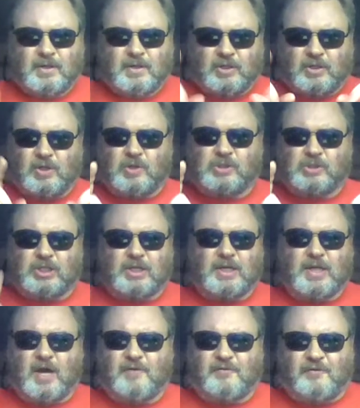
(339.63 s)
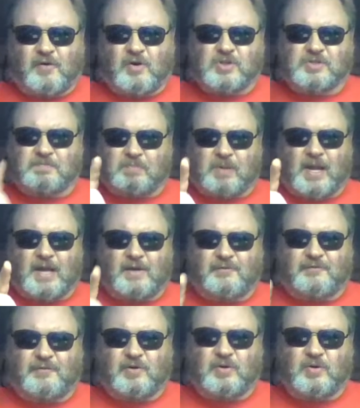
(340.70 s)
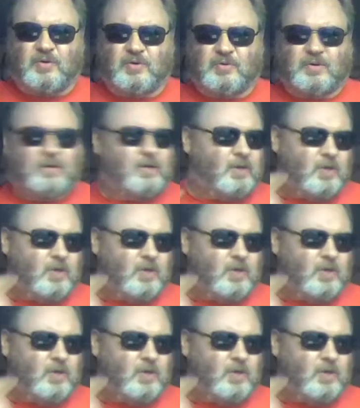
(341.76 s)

usually the first plate of food